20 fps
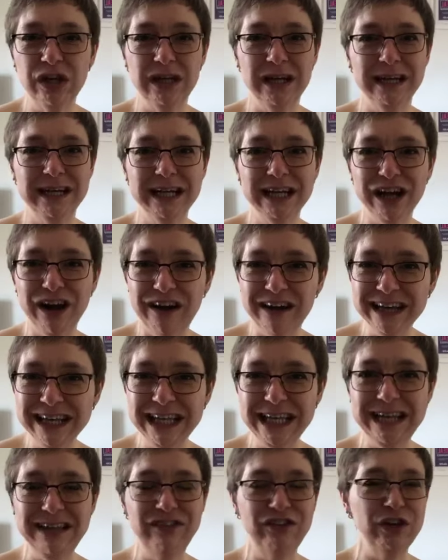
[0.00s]
and
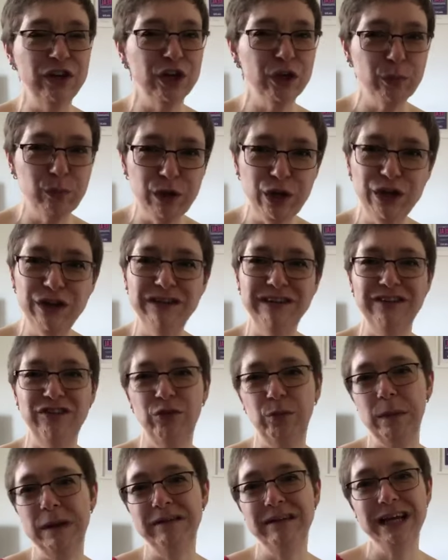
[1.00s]
kindness and community
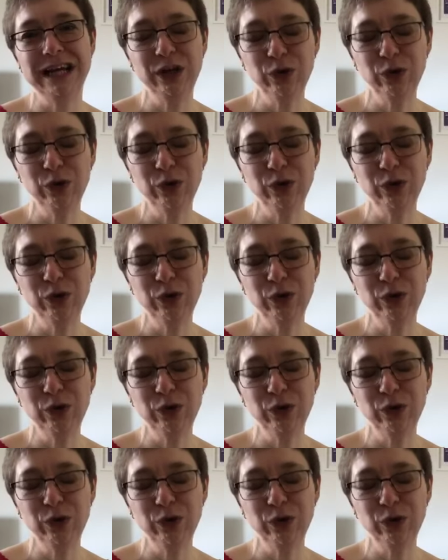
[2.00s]
spirit